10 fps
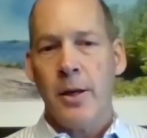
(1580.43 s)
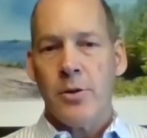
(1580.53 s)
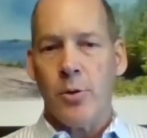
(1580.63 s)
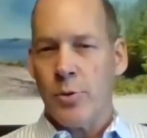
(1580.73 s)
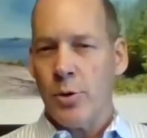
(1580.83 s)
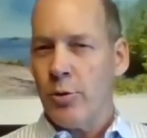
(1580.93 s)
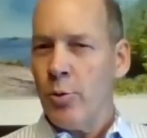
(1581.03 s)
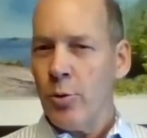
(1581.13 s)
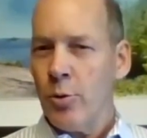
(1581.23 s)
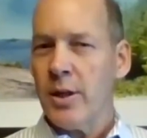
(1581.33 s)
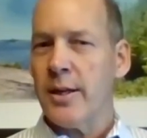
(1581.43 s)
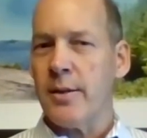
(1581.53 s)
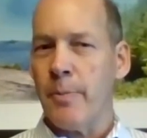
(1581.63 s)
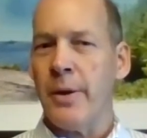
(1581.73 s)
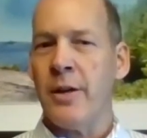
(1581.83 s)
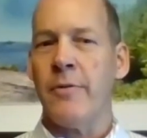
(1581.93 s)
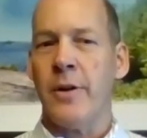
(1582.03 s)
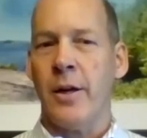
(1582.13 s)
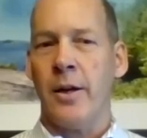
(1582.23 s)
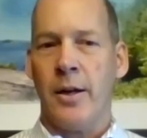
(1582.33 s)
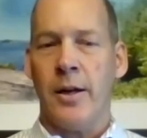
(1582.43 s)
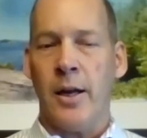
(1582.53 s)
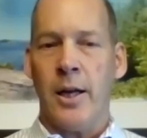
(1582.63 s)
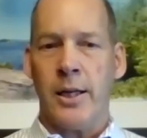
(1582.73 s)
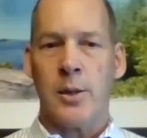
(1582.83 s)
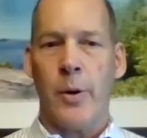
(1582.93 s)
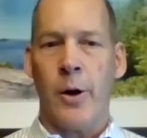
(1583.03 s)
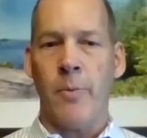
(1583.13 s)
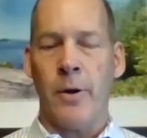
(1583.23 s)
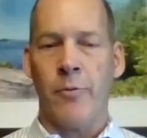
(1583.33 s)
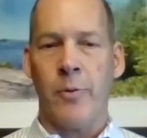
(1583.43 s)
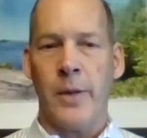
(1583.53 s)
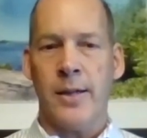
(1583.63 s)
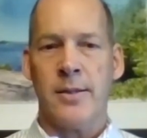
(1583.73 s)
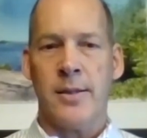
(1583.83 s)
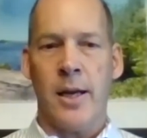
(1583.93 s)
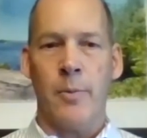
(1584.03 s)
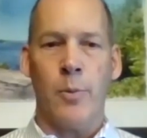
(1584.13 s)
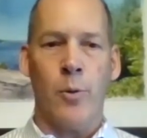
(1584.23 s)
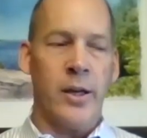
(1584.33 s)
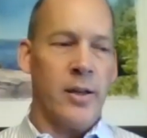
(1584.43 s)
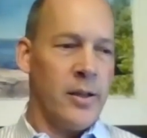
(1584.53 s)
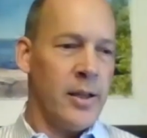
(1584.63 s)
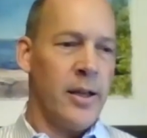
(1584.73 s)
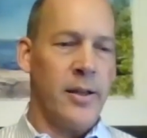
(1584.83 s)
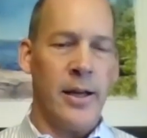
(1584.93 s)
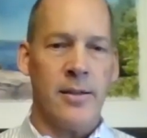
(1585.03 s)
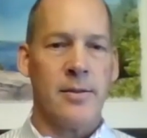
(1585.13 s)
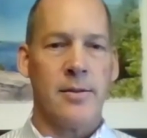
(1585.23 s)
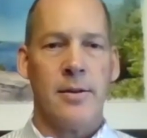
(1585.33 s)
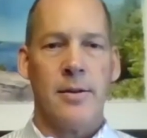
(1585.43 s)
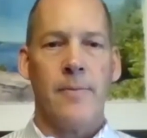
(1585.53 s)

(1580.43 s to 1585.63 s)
So the whole thing is a bit of an experiment from that standpoint, and that's